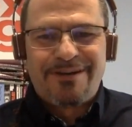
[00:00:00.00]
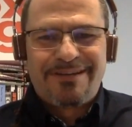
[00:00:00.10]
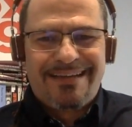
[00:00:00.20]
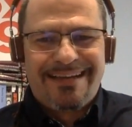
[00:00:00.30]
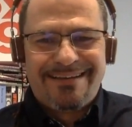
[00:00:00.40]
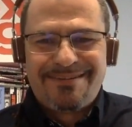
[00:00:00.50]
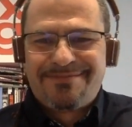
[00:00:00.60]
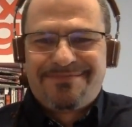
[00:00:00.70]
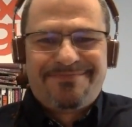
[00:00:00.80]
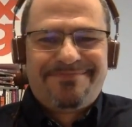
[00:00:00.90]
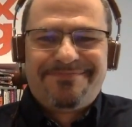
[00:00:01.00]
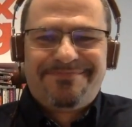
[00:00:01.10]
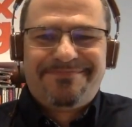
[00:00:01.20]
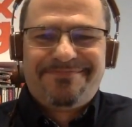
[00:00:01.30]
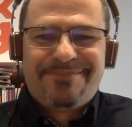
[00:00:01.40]
And
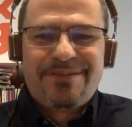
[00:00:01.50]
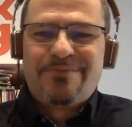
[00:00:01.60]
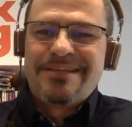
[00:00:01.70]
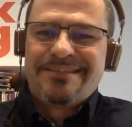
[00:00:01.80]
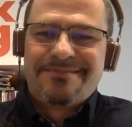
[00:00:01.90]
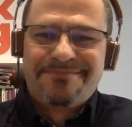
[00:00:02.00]
for some reason,